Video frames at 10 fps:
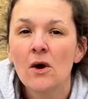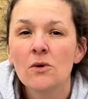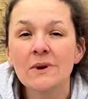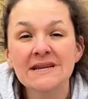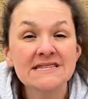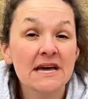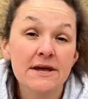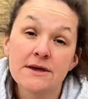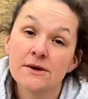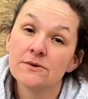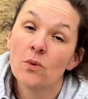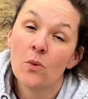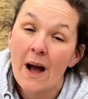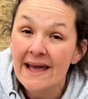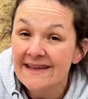We're going to tell you
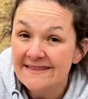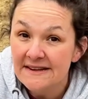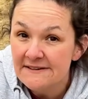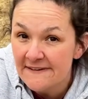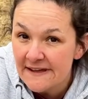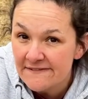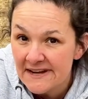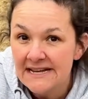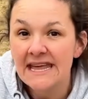why it's our favorite